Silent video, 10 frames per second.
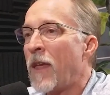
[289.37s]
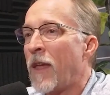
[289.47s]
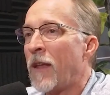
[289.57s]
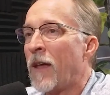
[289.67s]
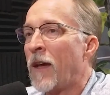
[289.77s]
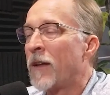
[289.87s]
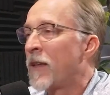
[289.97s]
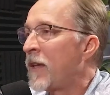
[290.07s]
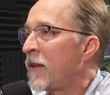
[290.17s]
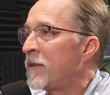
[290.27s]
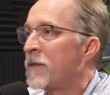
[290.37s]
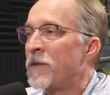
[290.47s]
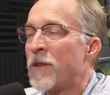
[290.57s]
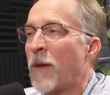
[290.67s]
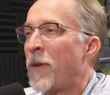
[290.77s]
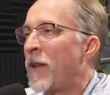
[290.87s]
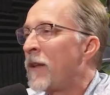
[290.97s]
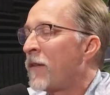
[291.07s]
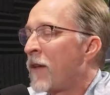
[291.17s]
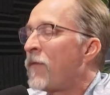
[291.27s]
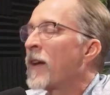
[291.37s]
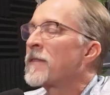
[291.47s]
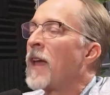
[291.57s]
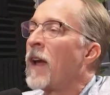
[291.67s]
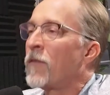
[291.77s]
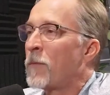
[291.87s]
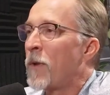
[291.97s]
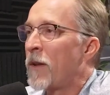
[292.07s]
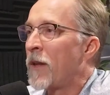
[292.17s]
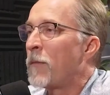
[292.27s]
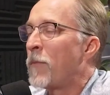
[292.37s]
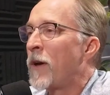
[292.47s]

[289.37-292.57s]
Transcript: and kids and it affects everybody.